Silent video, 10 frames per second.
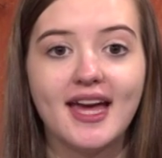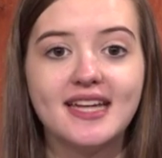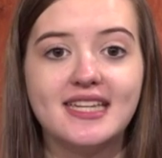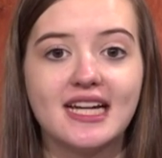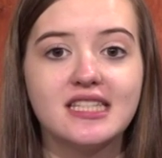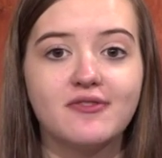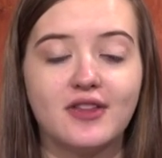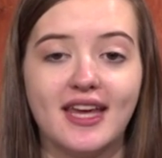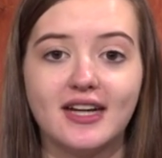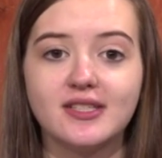Tickets for
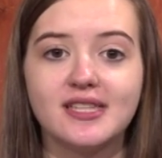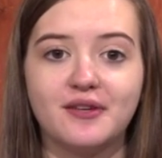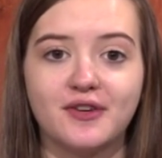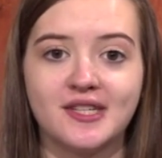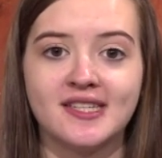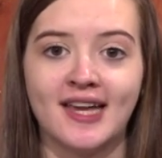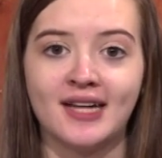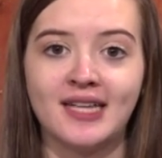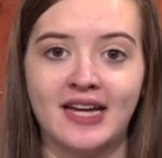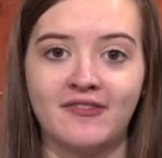the LC versus
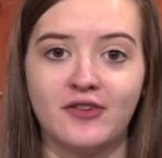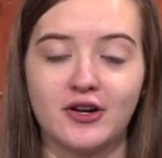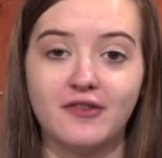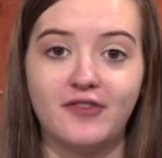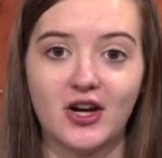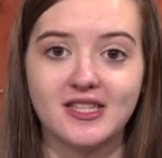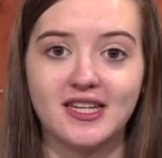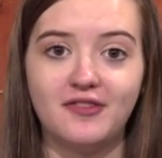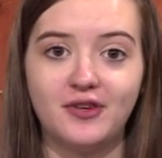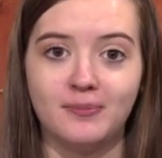LN
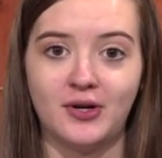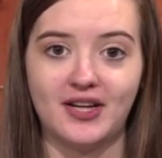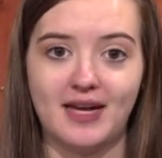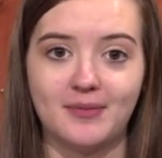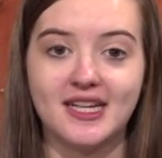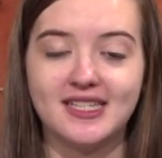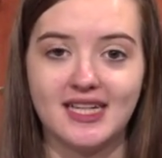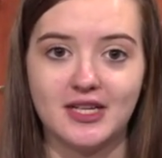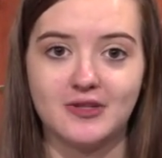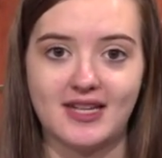varsity football game
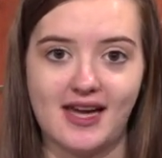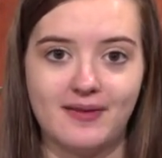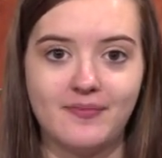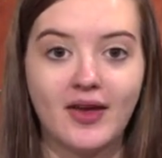continue today.